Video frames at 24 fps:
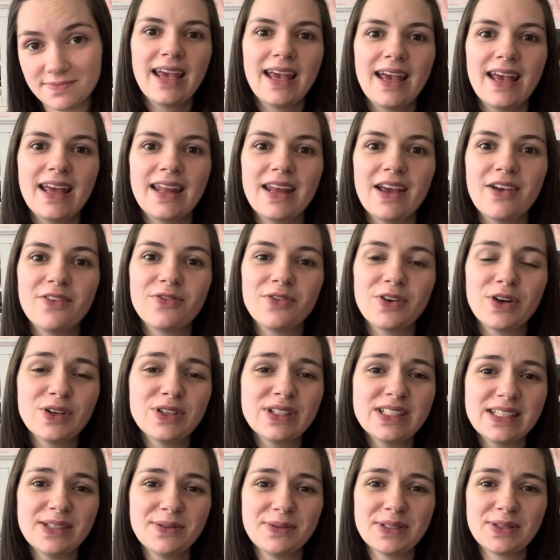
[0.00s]
And at
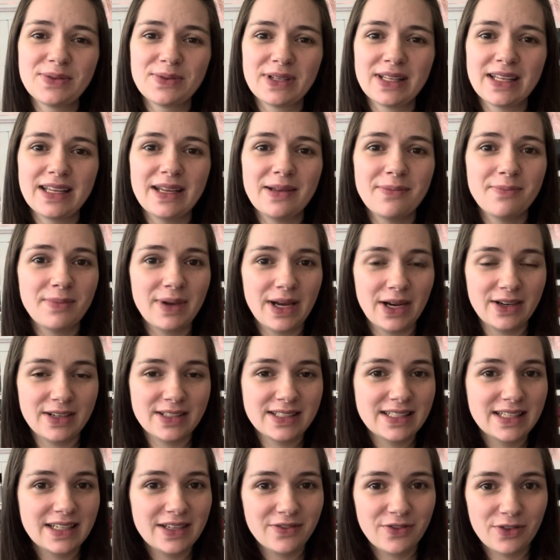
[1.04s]
first it was really
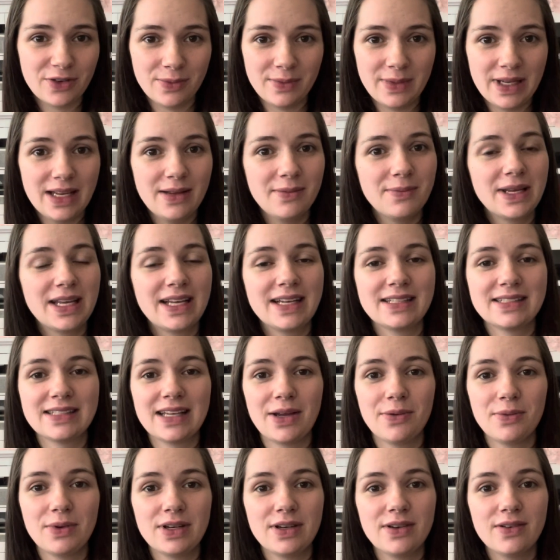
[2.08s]
embarrassing for me because
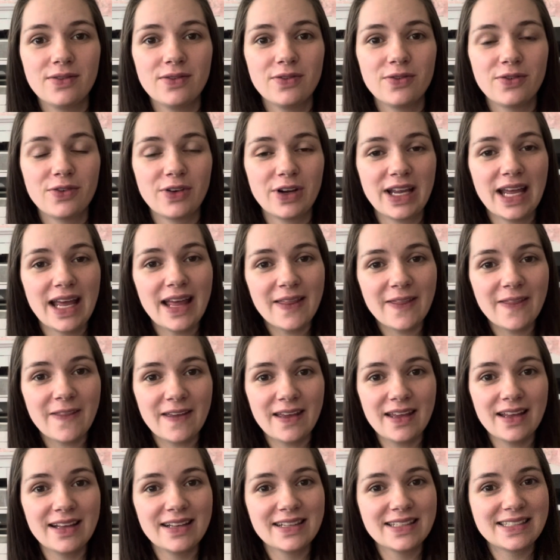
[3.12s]
I would forget
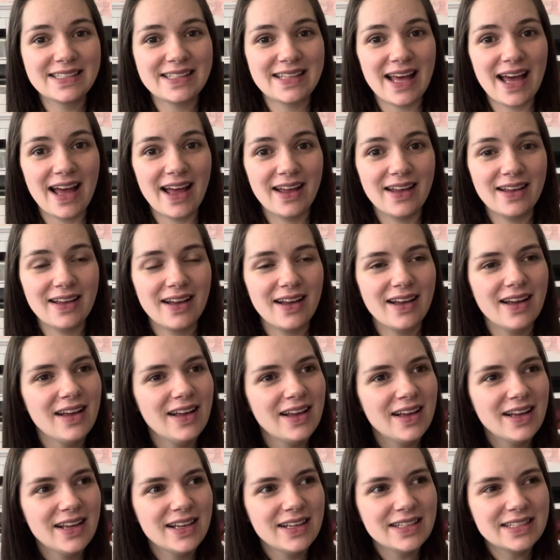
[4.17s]
things that
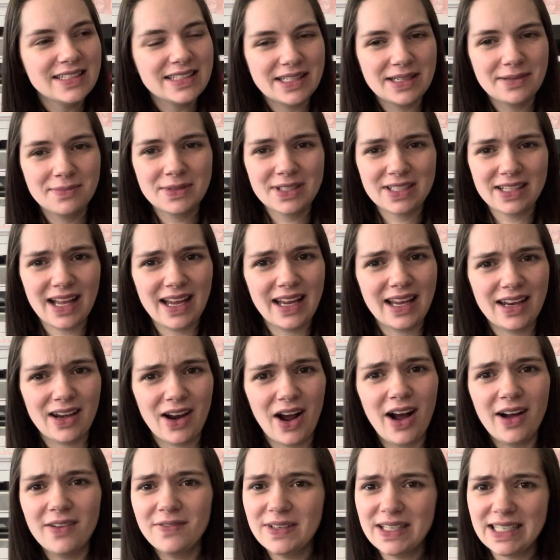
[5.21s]
seemed like an
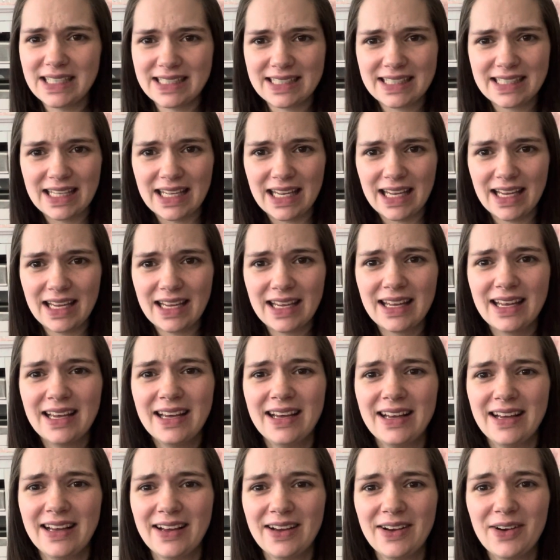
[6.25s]
obvious thing.
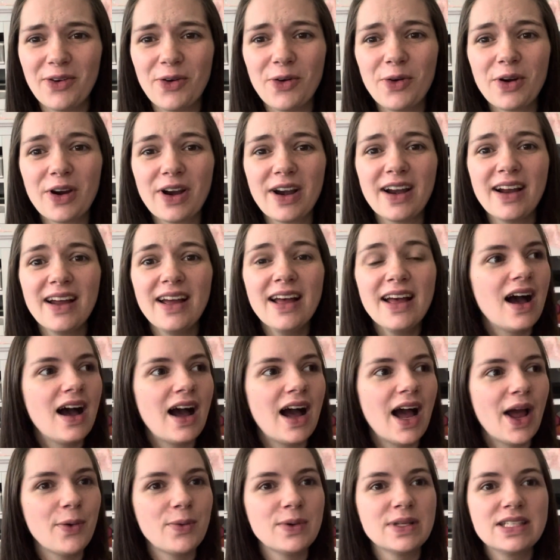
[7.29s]
Or
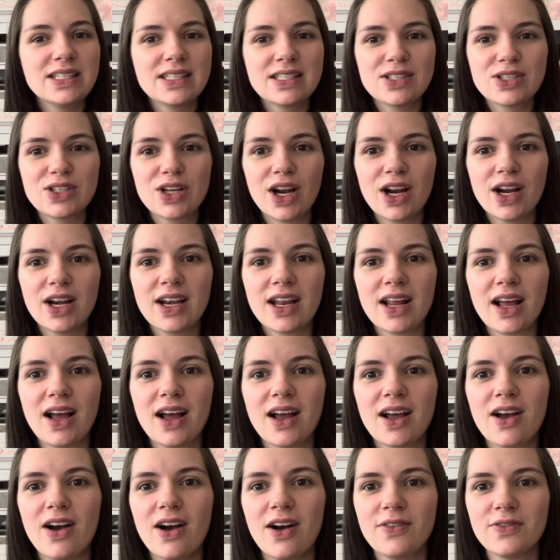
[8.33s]
I would start a
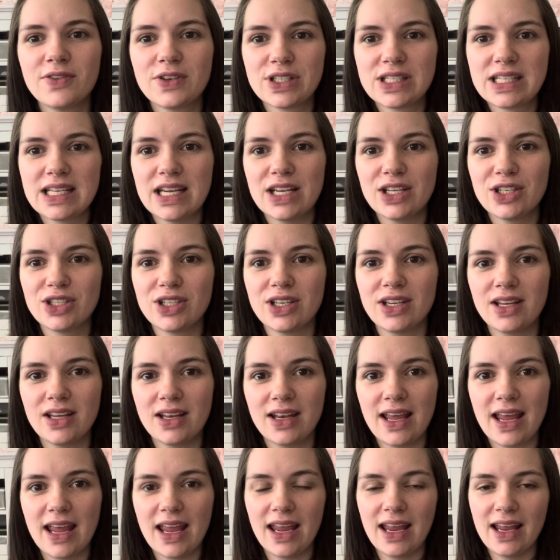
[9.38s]

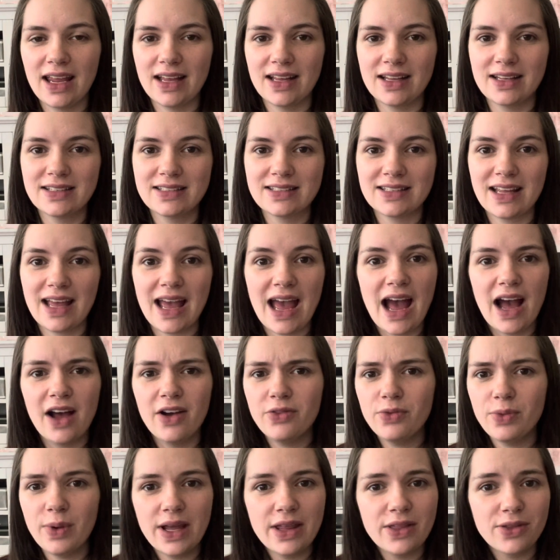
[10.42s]
conversation and
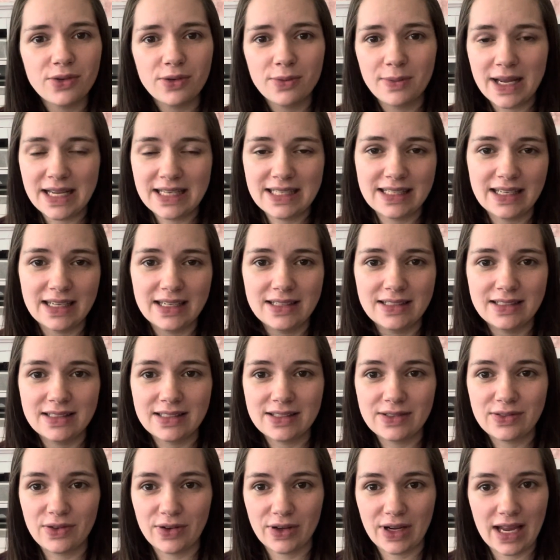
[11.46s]
halfway through my
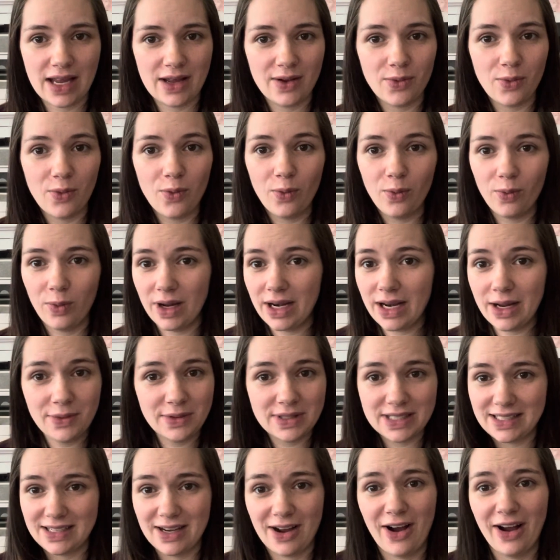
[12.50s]
sentence forget what I
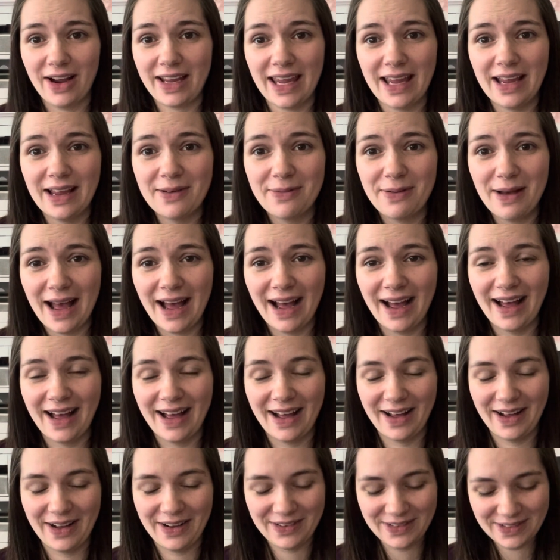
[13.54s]
was talking
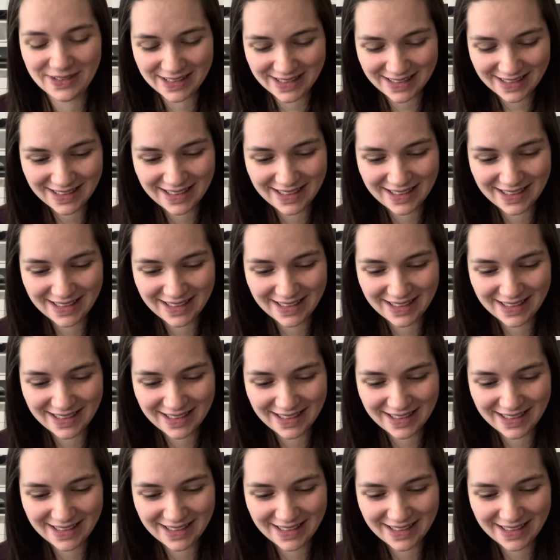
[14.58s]
about.